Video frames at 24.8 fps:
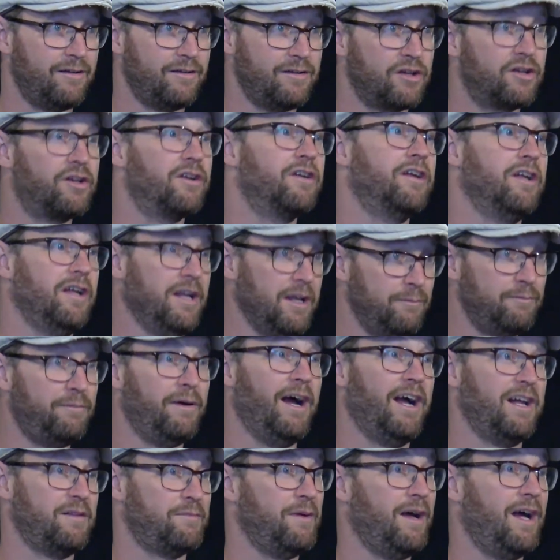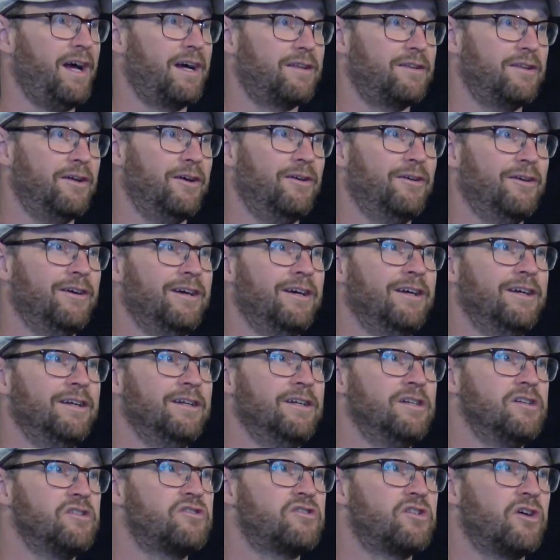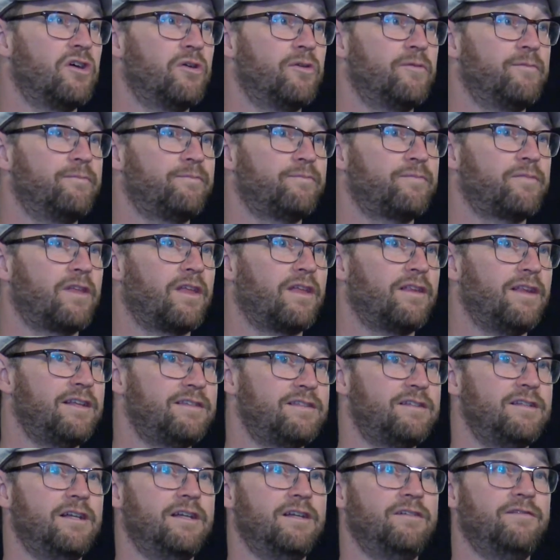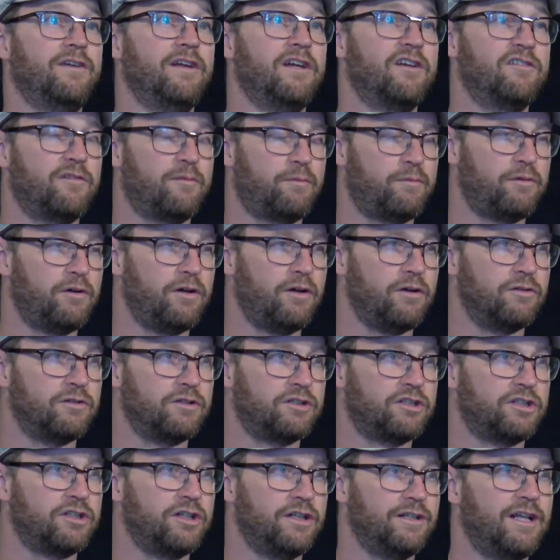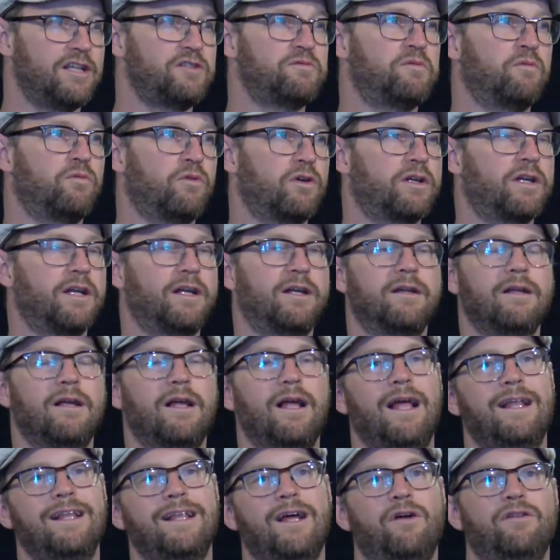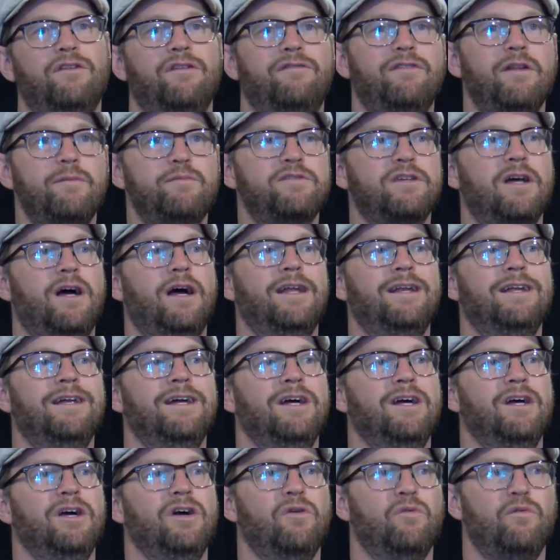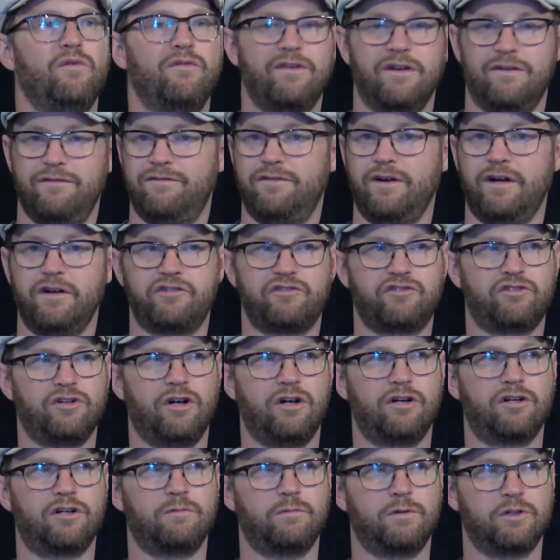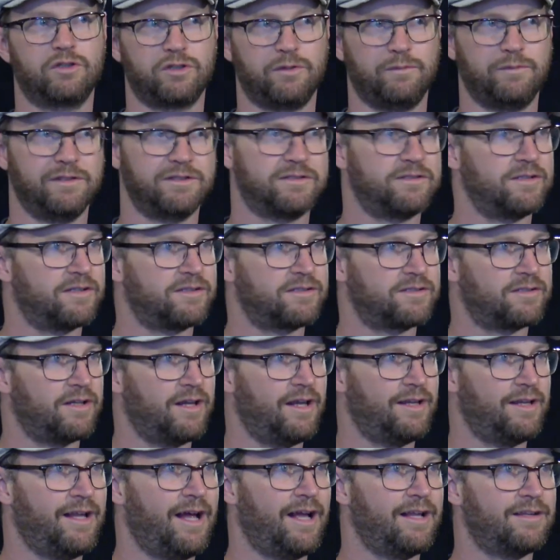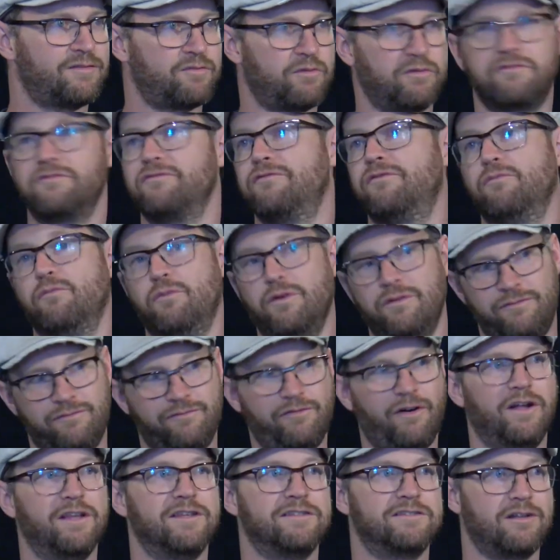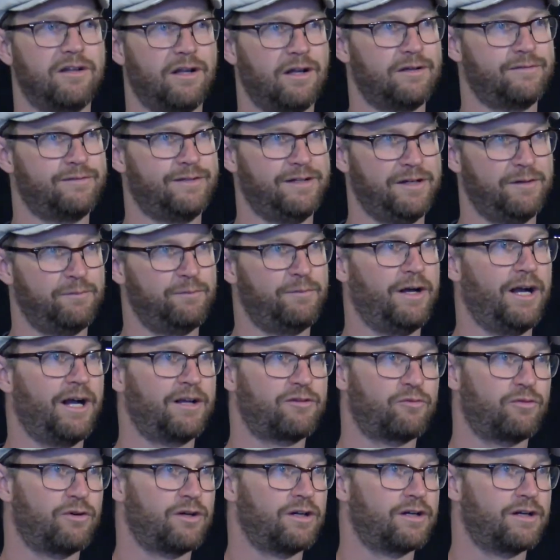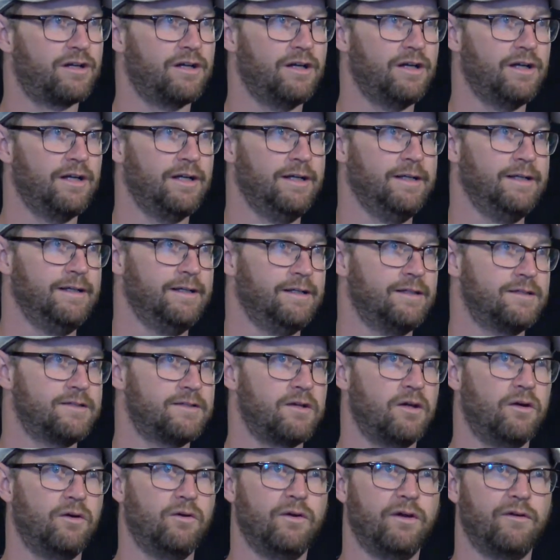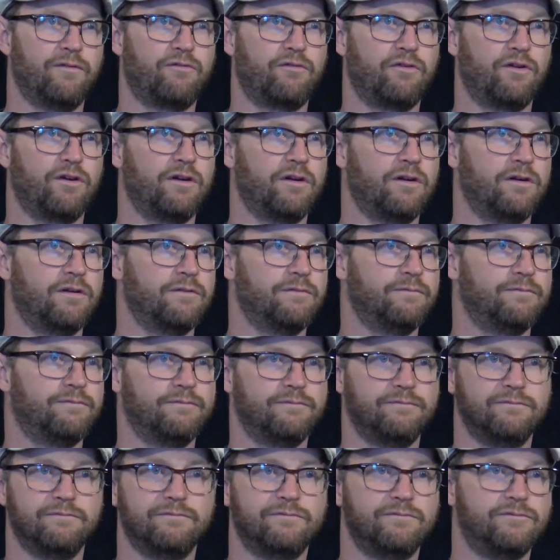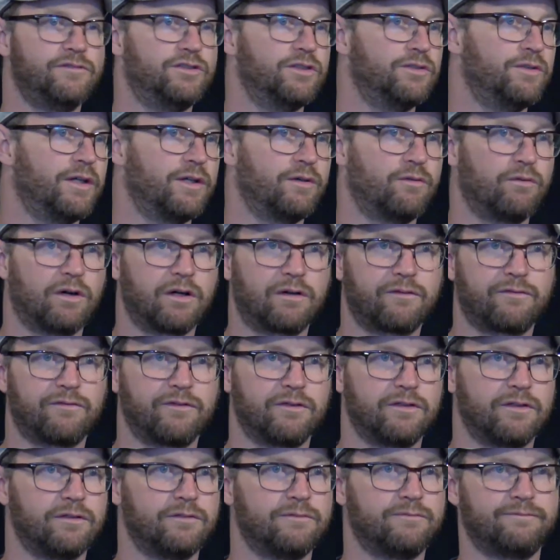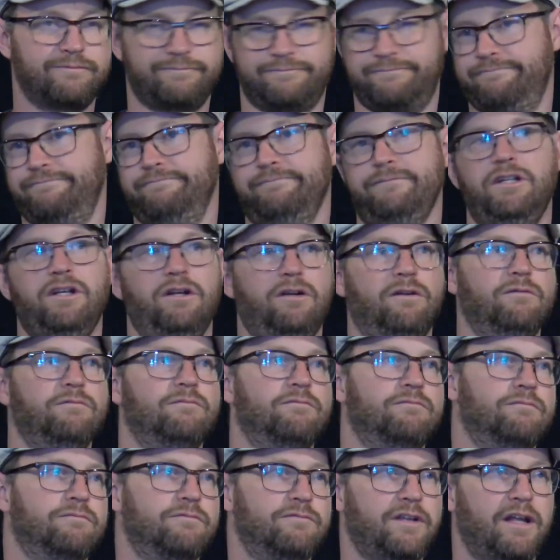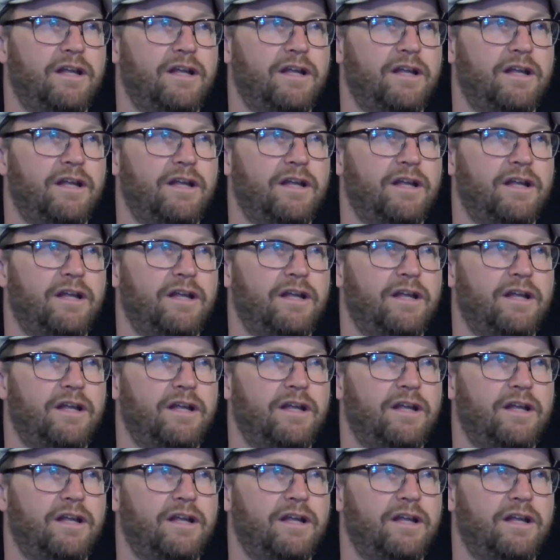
You're going to get impact back, though. So that's an innovative approach, and that's been working. And now on the flip side, we've got a very strong commercial business, that's what, what funds a lot of our impact work. So if we're doing work for, you know,